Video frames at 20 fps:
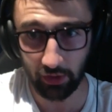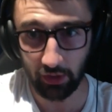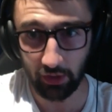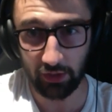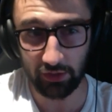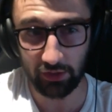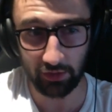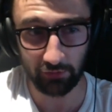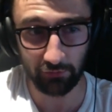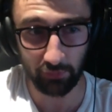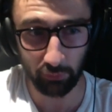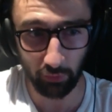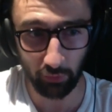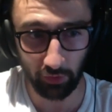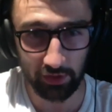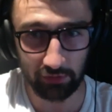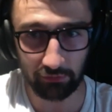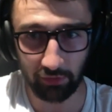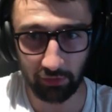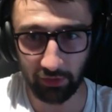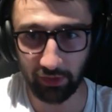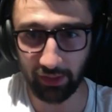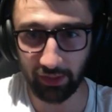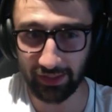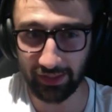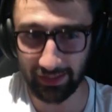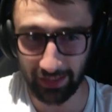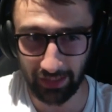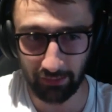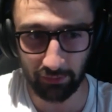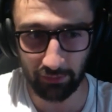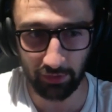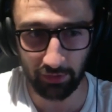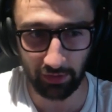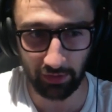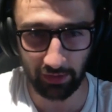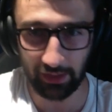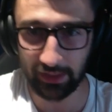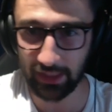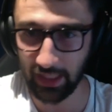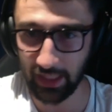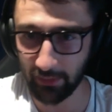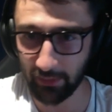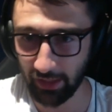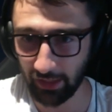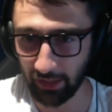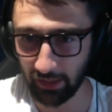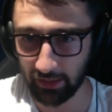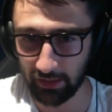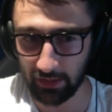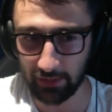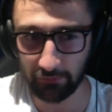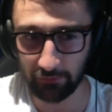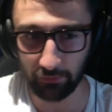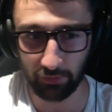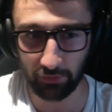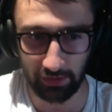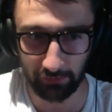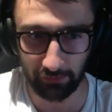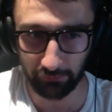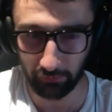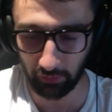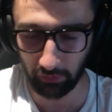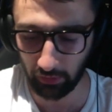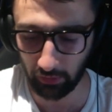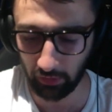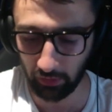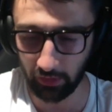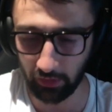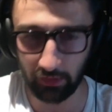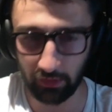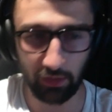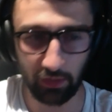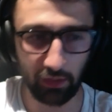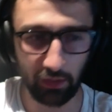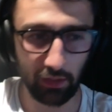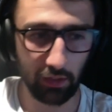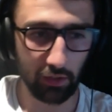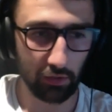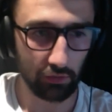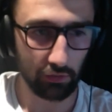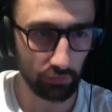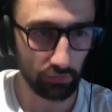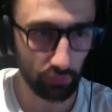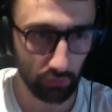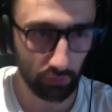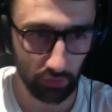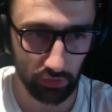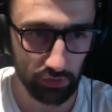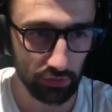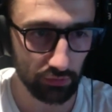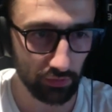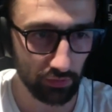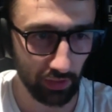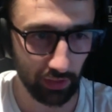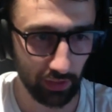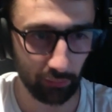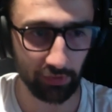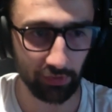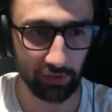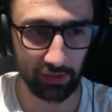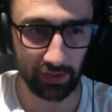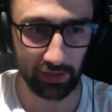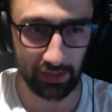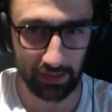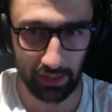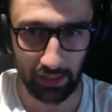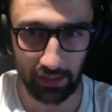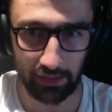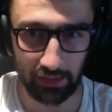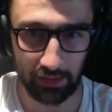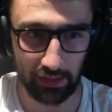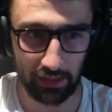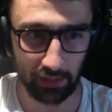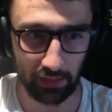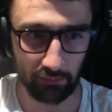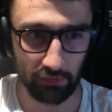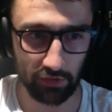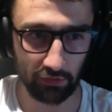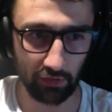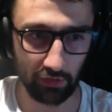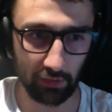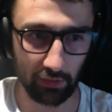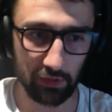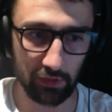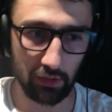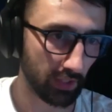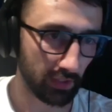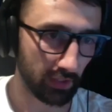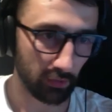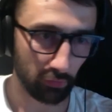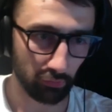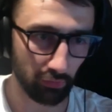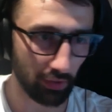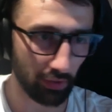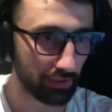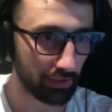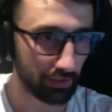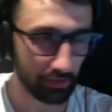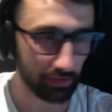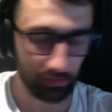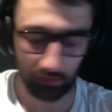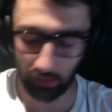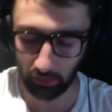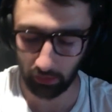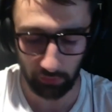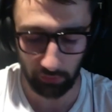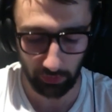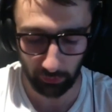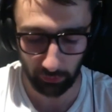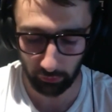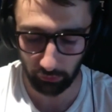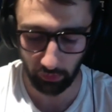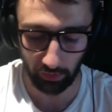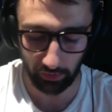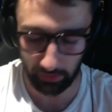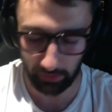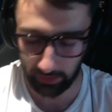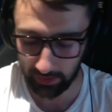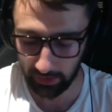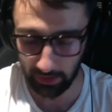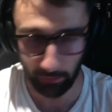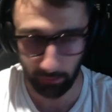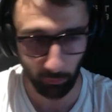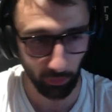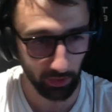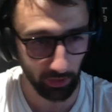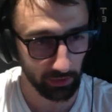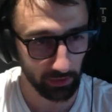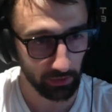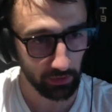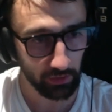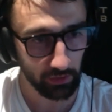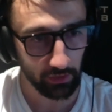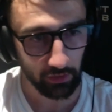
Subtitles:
So if you wanted to run that same thing, that same analysis for a different client, you can do that with exactly the same script, and it will run in the same way.